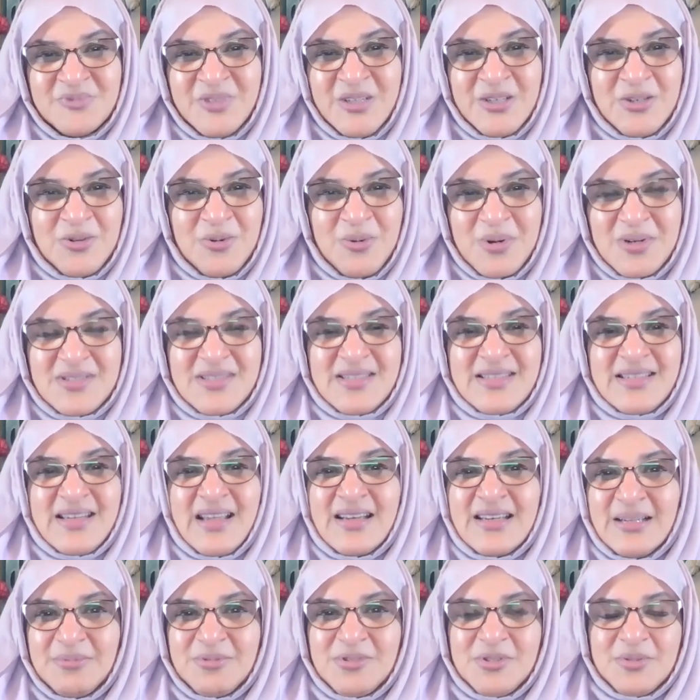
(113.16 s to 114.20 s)
we don't want to
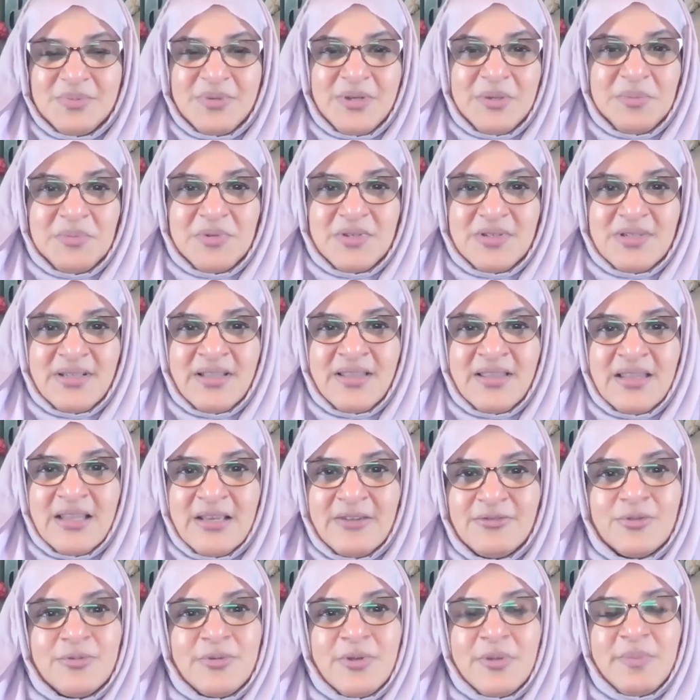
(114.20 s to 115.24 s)
stand up to people, and
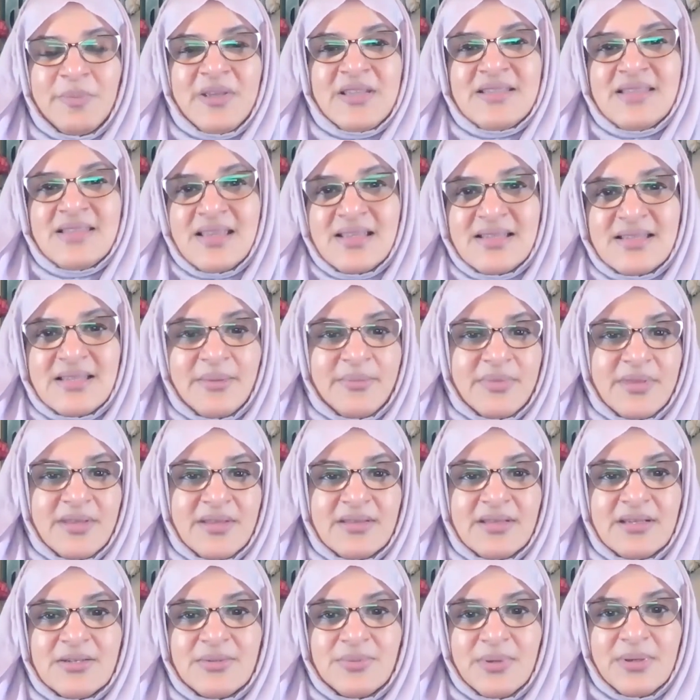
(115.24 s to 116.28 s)
therefore we may say something
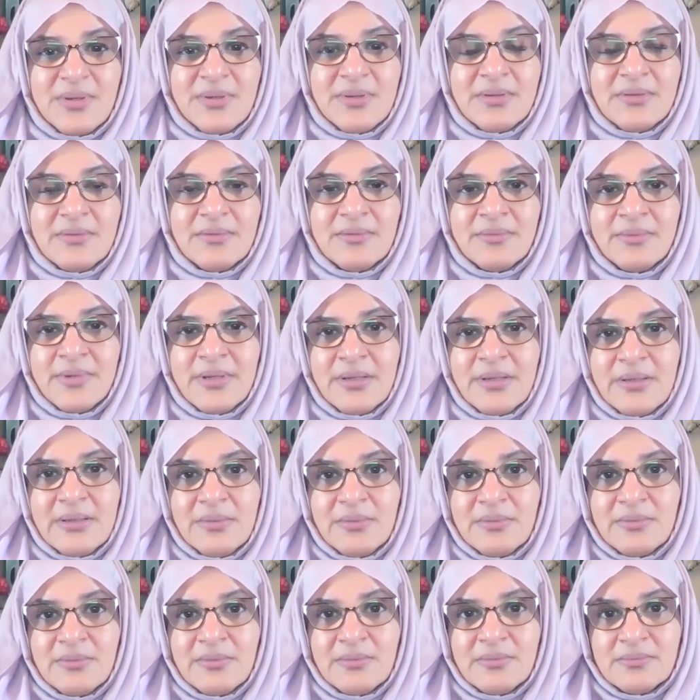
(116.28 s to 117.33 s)
that we we
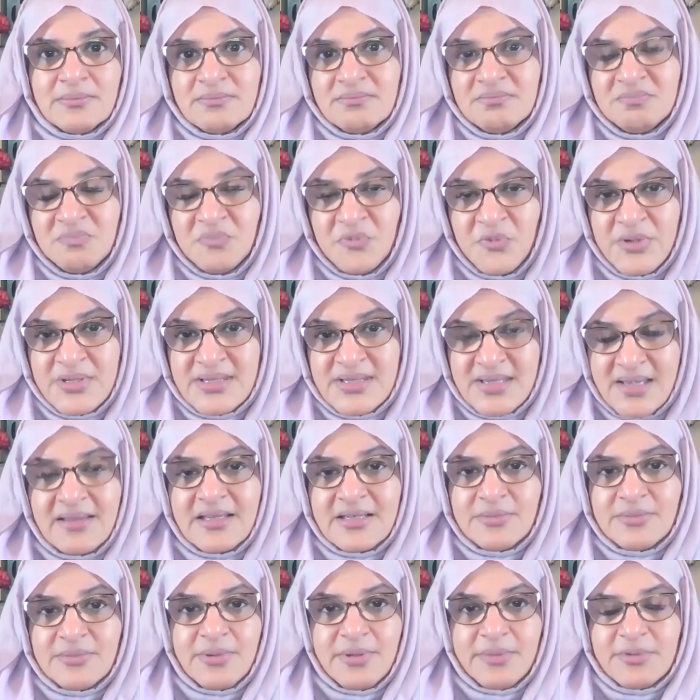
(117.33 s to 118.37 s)
we say
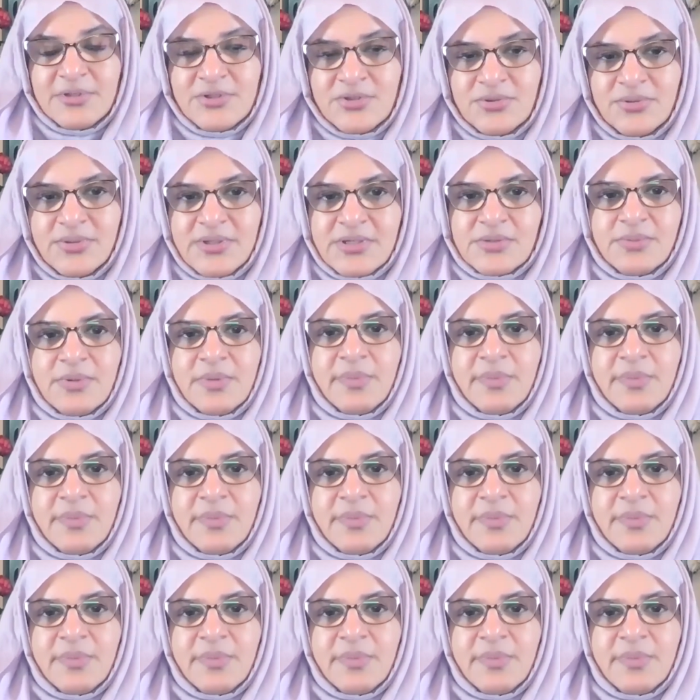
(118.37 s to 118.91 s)
that we will do it.